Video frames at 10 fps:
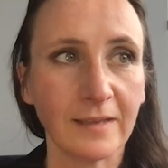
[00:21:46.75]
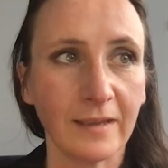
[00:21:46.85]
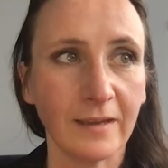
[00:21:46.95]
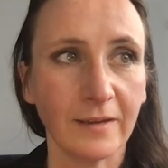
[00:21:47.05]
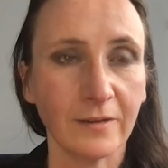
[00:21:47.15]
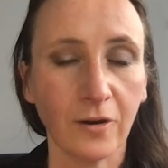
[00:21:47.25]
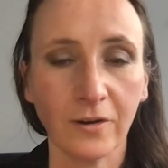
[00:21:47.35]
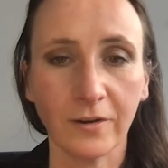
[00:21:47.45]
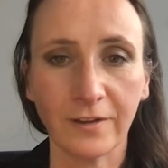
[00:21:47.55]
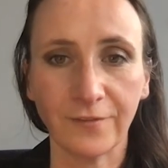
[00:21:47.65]
a
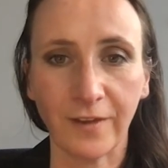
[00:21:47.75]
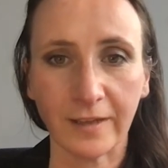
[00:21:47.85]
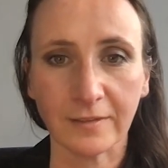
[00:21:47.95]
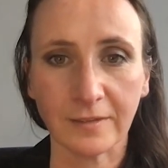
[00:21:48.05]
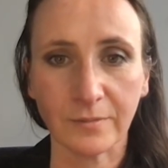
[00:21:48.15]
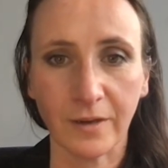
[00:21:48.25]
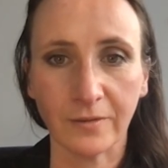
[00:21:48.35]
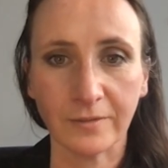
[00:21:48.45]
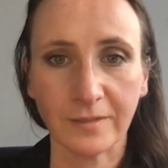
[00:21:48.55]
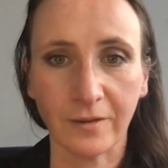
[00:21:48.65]
knock-on effect as
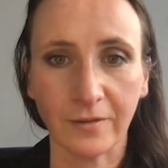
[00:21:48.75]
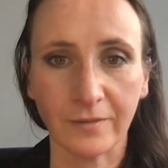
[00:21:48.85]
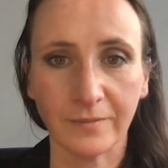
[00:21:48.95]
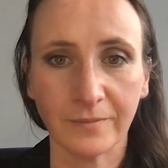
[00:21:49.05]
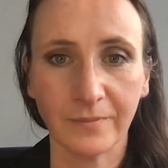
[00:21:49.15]
well. So